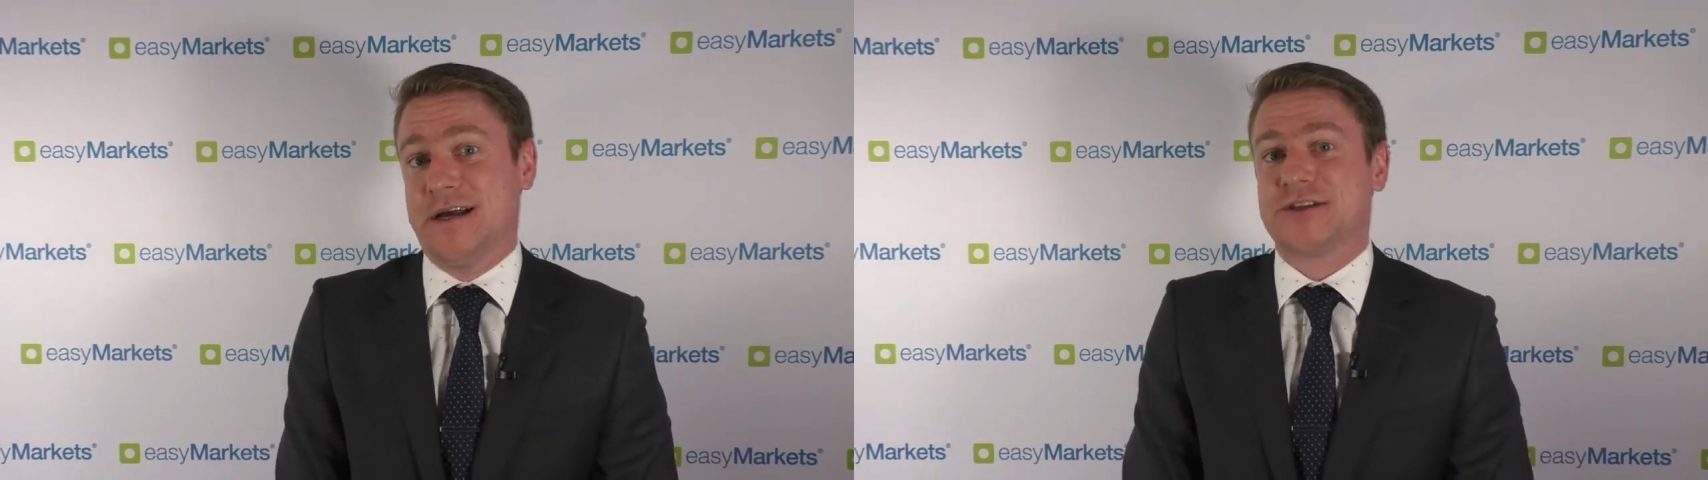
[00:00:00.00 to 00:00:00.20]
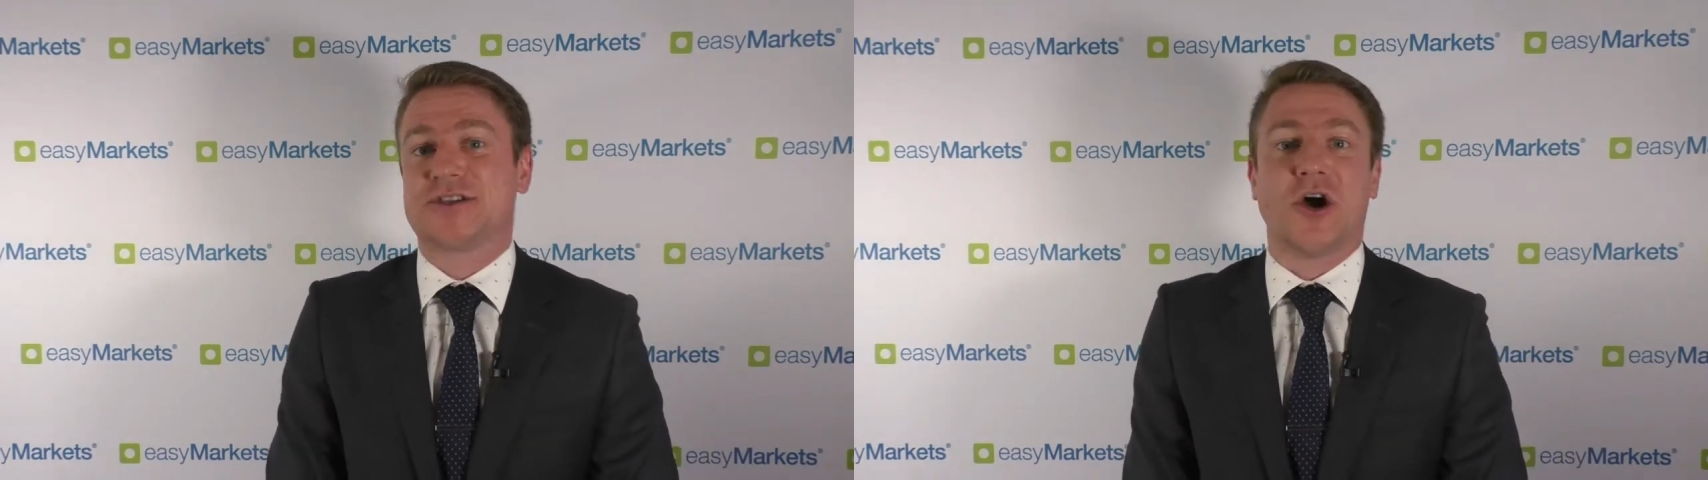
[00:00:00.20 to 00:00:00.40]

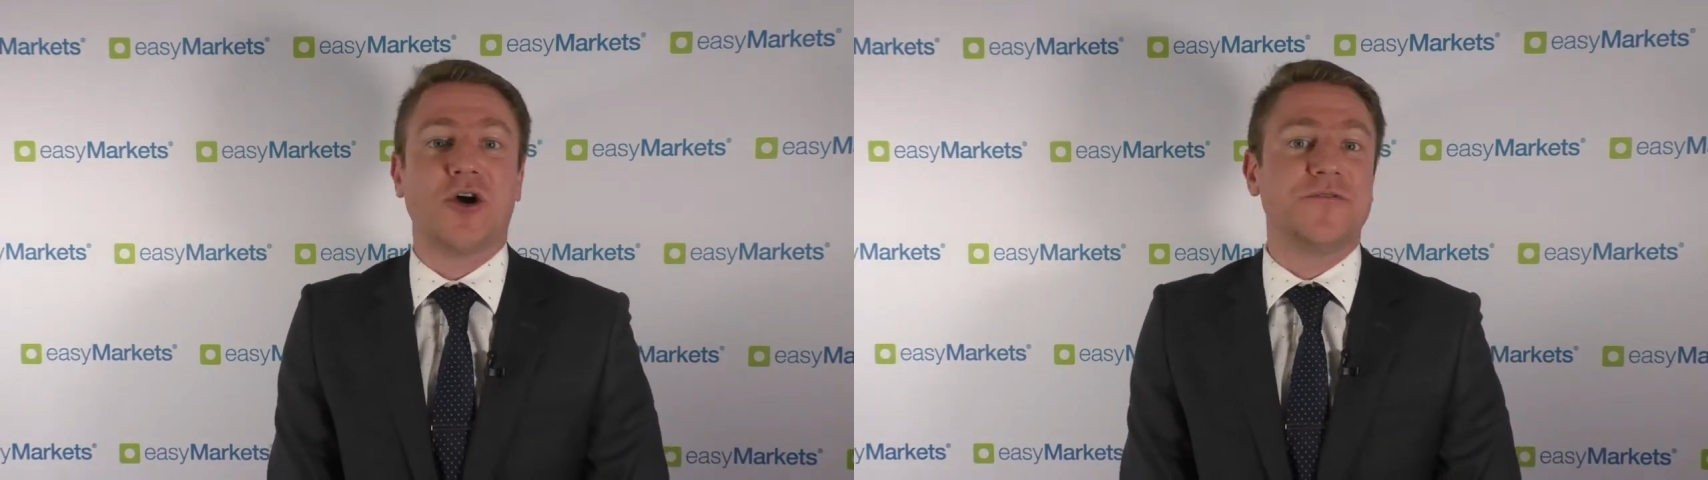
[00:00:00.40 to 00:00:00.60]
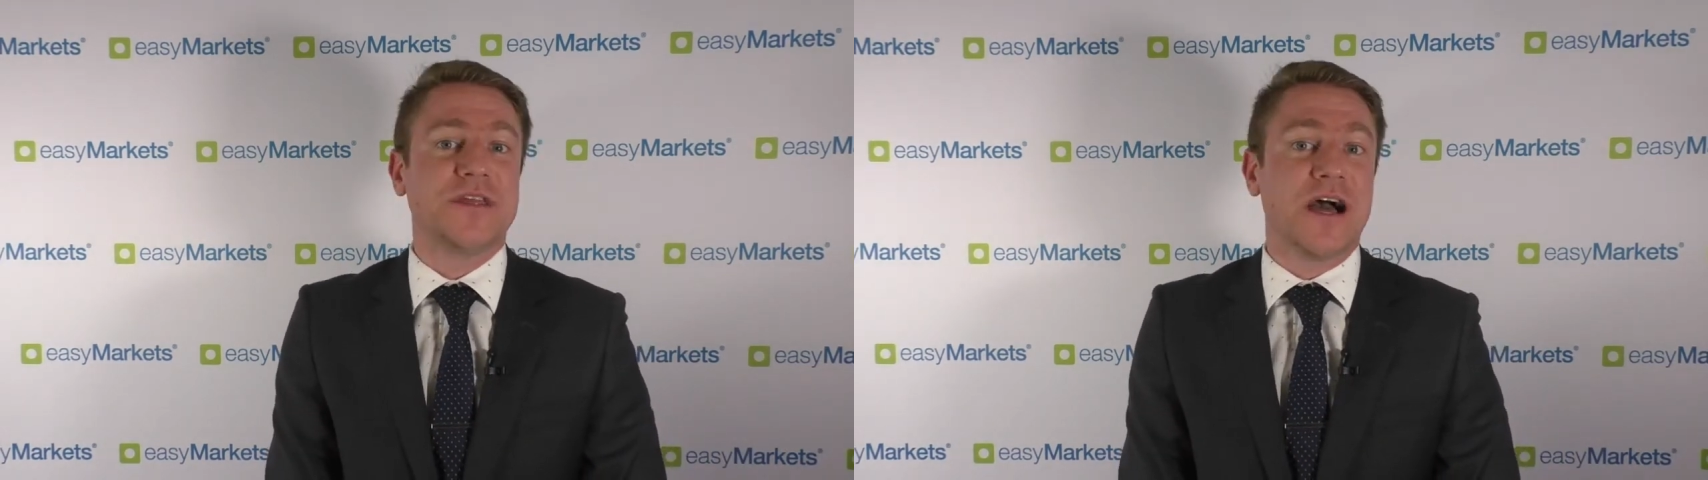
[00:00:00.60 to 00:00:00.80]

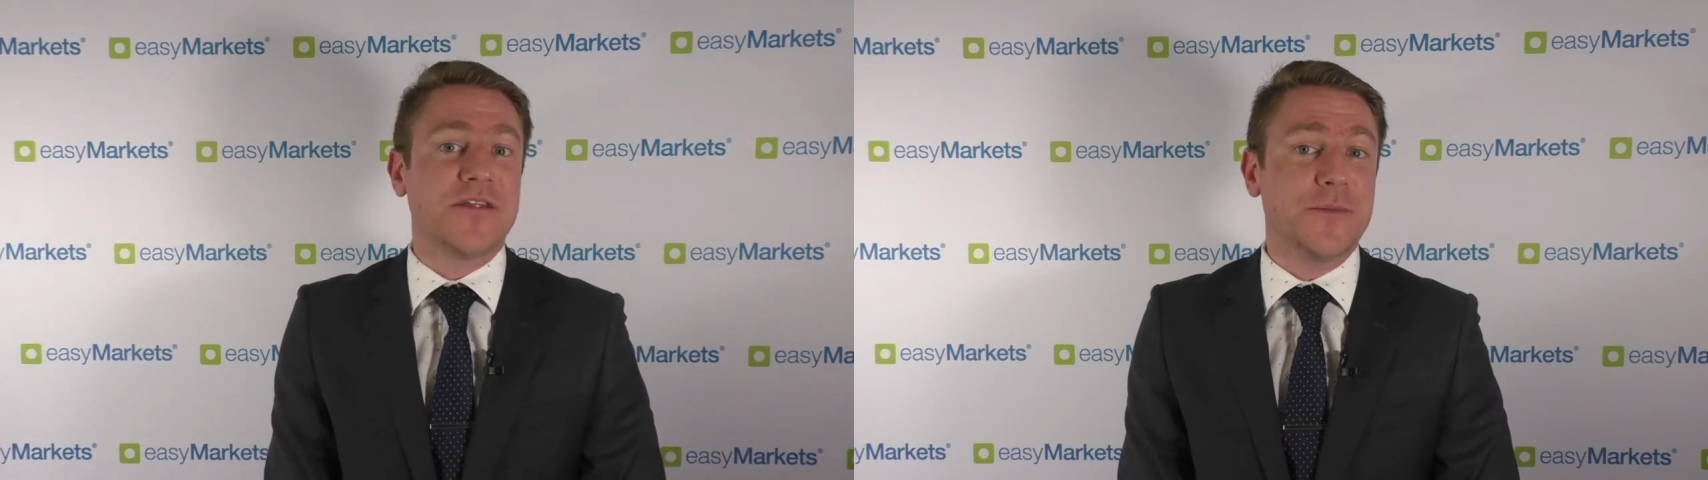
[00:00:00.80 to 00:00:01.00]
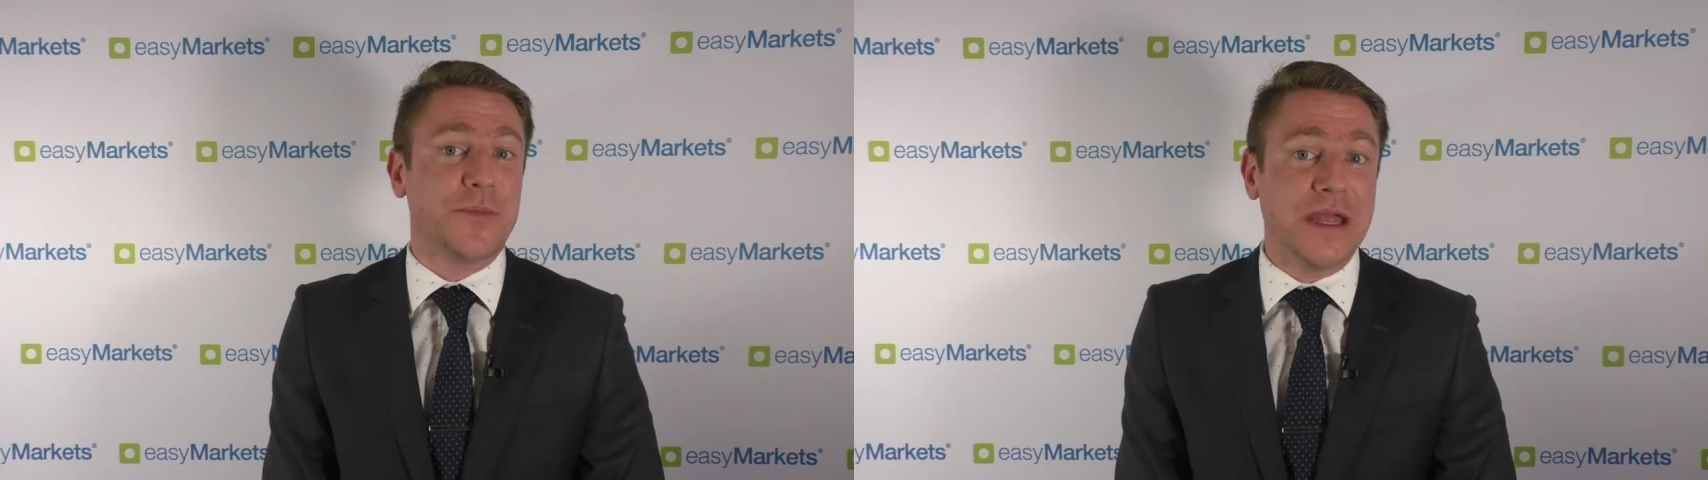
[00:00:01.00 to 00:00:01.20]
So the
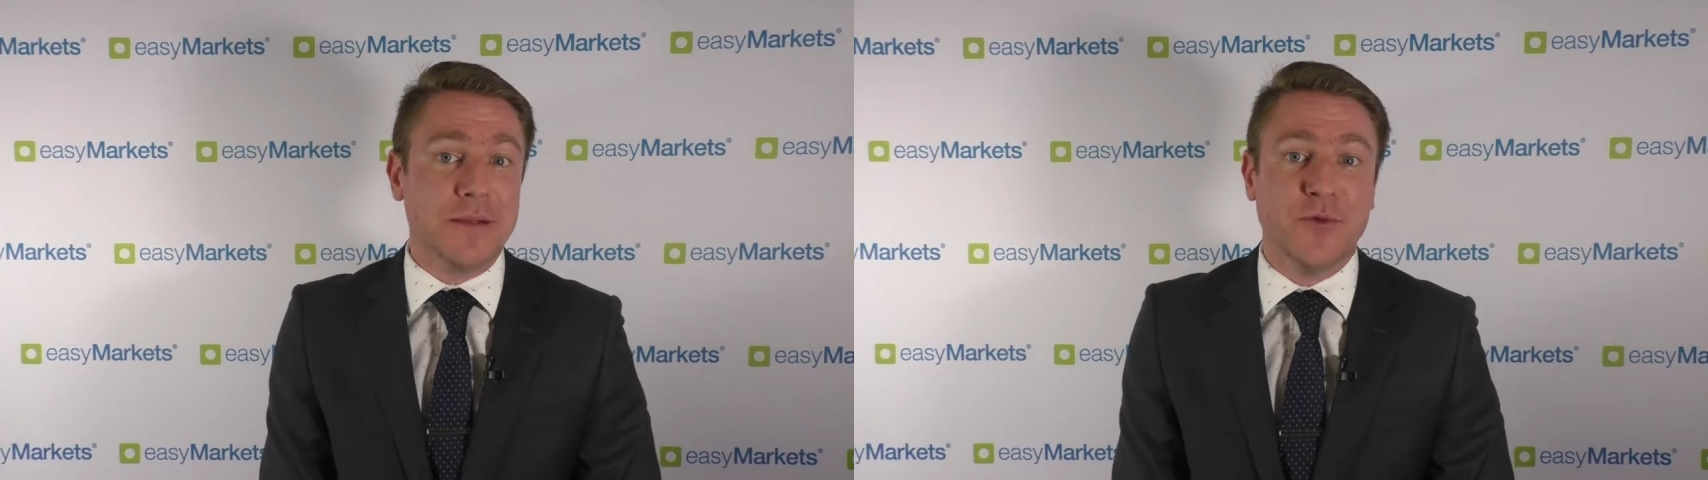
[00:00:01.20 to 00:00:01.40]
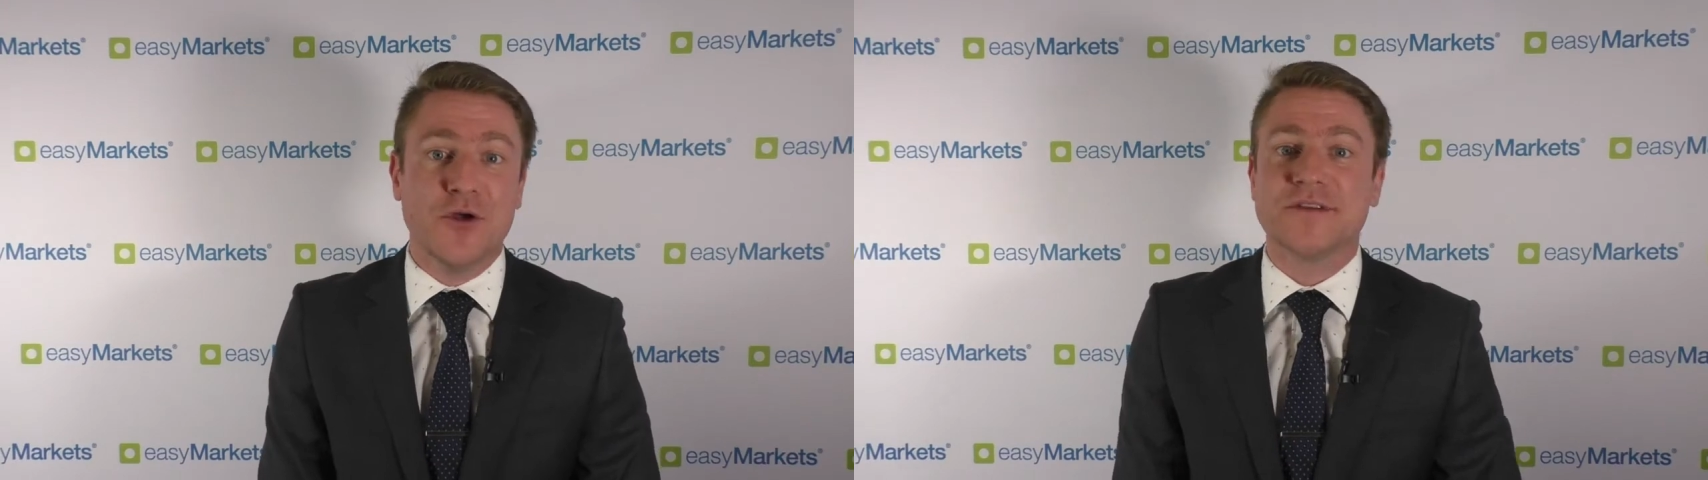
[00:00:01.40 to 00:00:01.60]
other
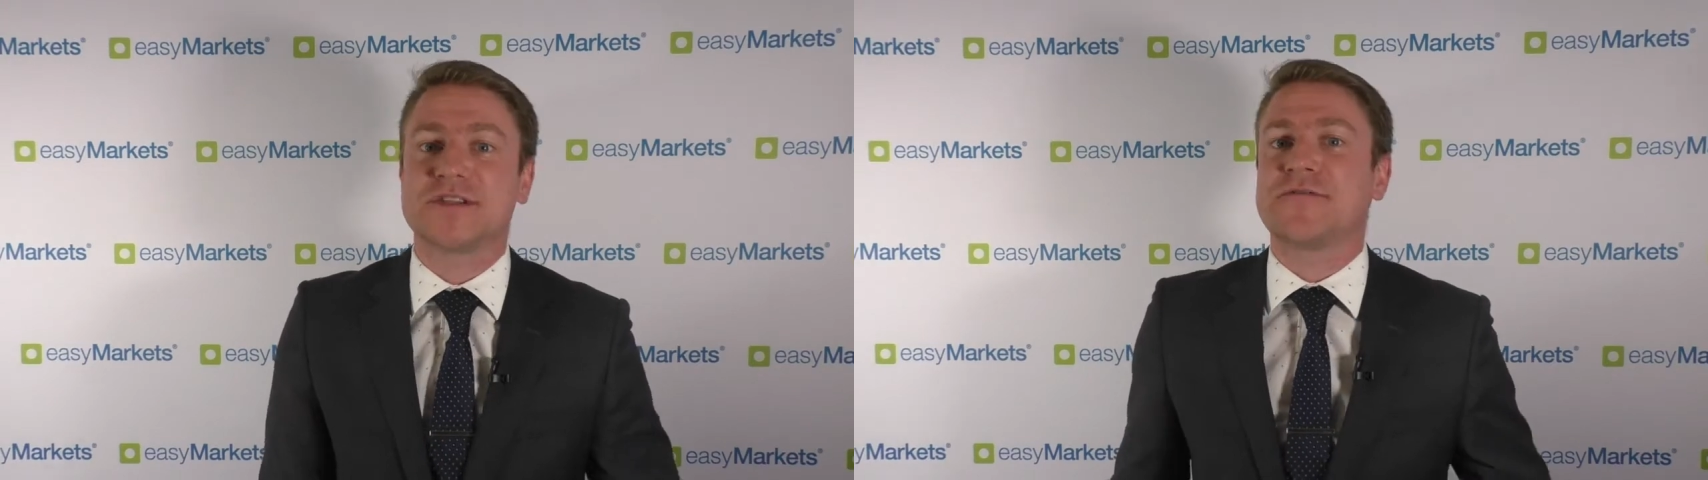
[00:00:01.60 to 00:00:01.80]
big movers,